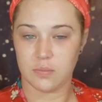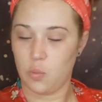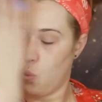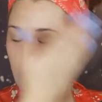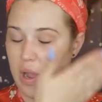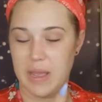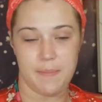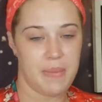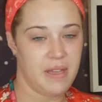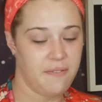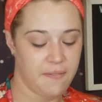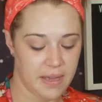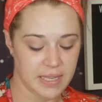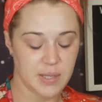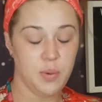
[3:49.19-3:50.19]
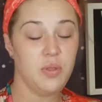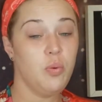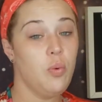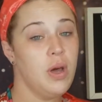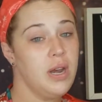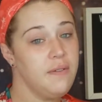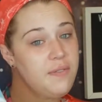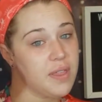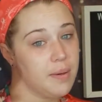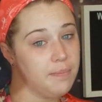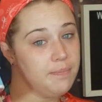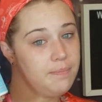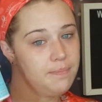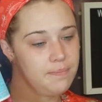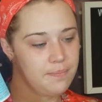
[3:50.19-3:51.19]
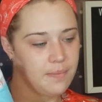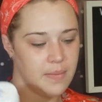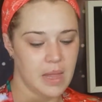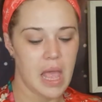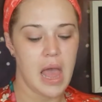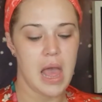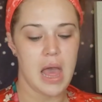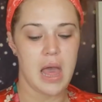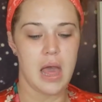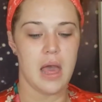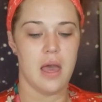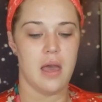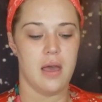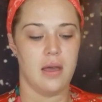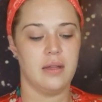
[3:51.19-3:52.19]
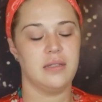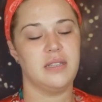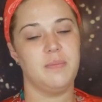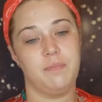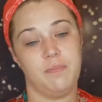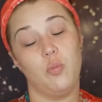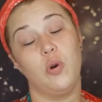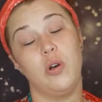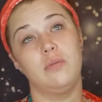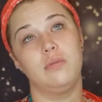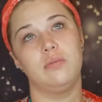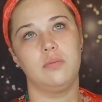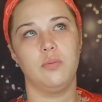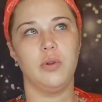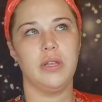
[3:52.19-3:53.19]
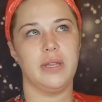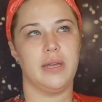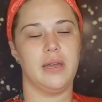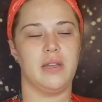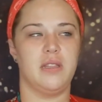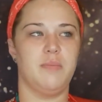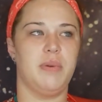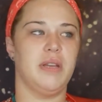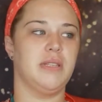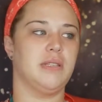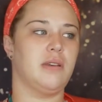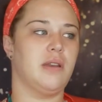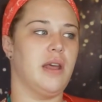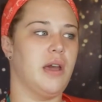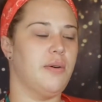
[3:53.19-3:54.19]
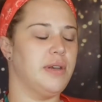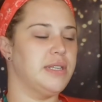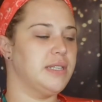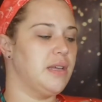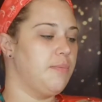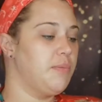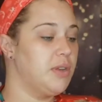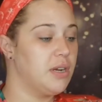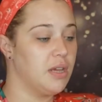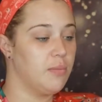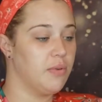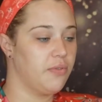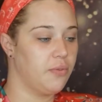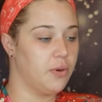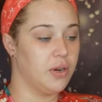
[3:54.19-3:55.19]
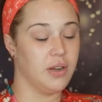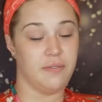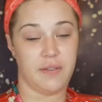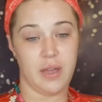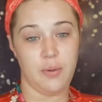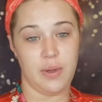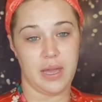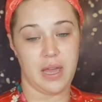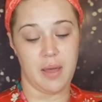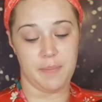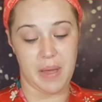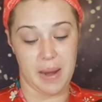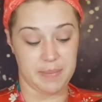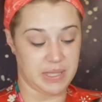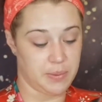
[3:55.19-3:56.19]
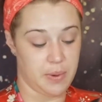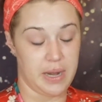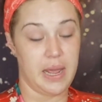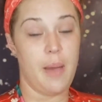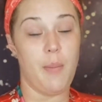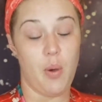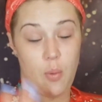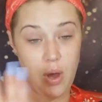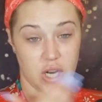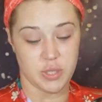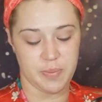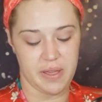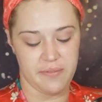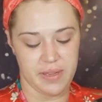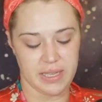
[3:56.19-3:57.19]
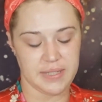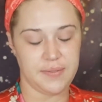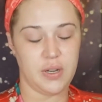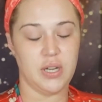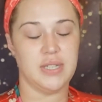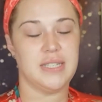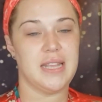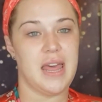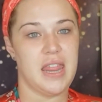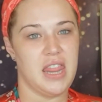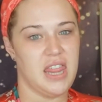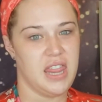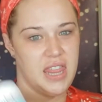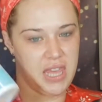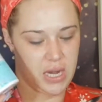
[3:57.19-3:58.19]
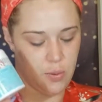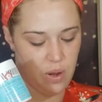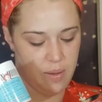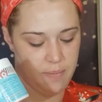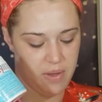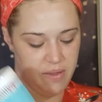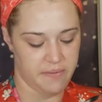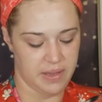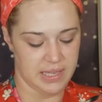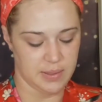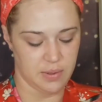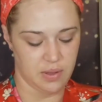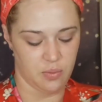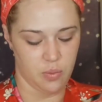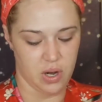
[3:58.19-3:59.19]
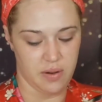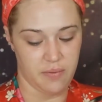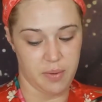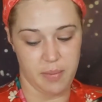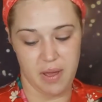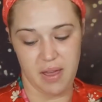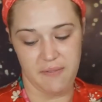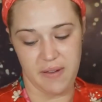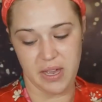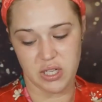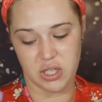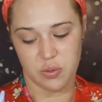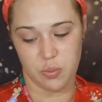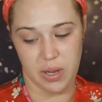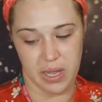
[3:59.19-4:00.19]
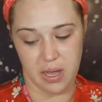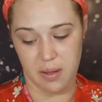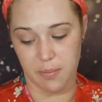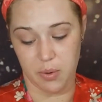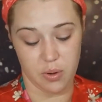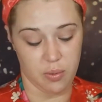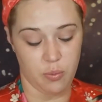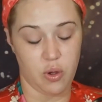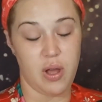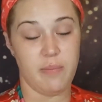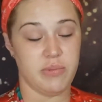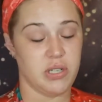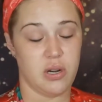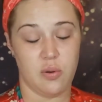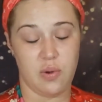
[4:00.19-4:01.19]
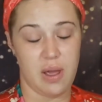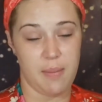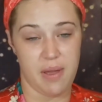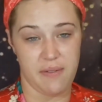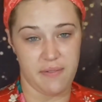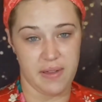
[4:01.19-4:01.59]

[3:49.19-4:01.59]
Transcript: wipe my face with one of them. The, well, really, it depends on how I slept the night before. If I wake up, I'm sweaty, I'm gonna wash my face first, then wipe my face with one of them. If I just wake up normal, I'm just gonna wipe my